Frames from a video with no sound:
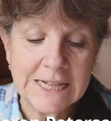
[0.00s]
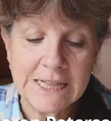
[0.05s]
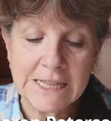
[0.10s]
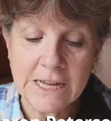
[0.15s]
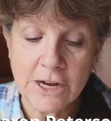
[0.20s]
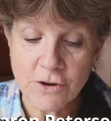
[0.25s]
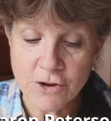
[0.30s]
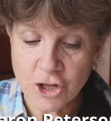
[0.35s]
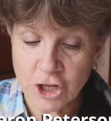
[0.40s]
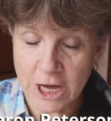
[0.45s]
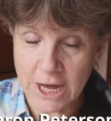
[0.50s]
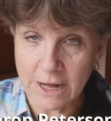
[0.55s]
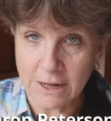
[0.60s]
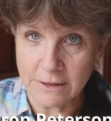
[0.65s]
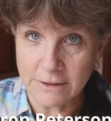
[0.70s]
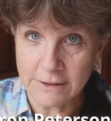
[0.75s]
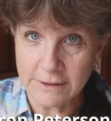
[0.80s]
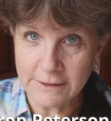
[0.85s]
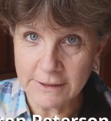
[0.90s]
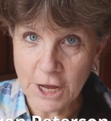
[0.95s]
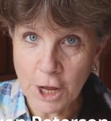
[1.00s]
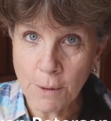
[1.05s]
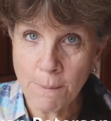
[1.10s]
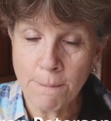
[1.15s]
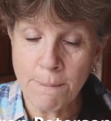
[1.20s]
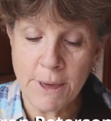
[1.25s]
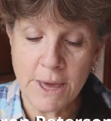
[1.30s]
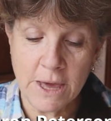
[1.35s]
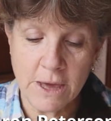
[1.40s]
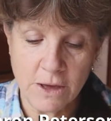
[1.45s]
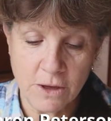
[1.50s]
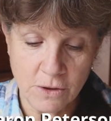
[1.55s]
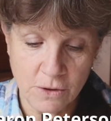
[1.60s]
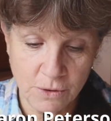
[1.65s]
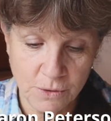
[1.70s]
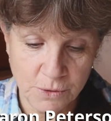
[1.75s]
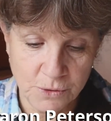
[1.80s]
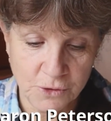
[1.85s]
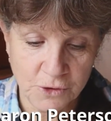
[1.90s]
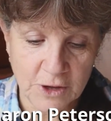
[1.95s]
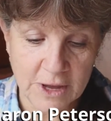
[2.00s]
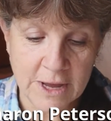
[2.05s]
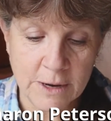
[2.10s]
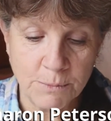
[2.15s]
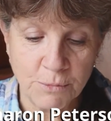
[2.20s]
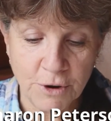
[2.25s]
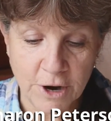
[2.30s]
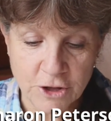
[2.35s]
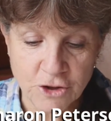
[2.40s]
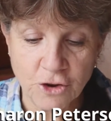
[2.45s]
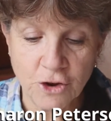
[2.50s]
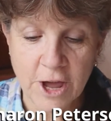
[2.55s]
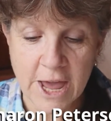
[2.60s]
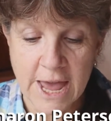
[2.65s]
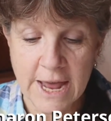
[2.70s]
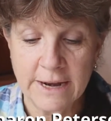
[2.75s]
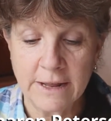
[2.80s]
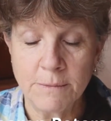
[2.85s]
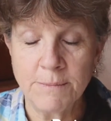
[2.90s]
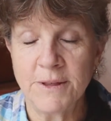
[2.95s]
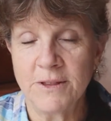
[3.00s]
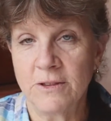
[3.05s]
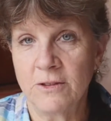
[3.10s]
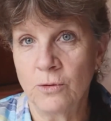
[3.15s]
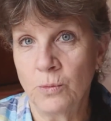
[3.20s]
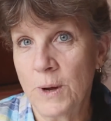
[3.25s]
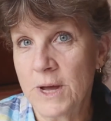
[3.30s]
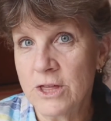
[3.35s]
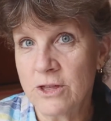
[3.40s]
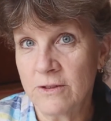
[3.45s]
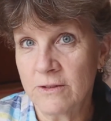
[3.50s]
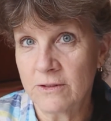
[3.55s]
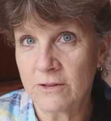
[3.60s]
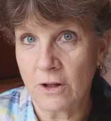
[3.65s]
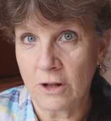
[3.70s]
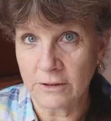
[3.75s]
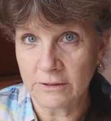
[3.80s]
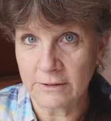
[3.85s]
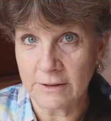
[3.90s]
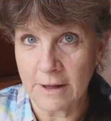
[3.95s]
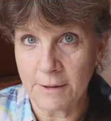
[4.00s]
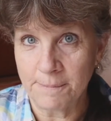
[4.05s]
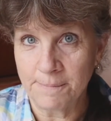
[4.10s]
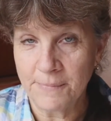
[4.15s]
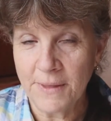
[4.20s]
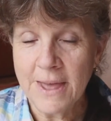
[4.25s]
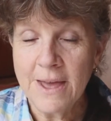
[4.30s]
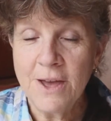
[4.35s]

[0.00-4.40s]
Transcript: Clear Jel be used in pressure canning Mrs. Wages salsa.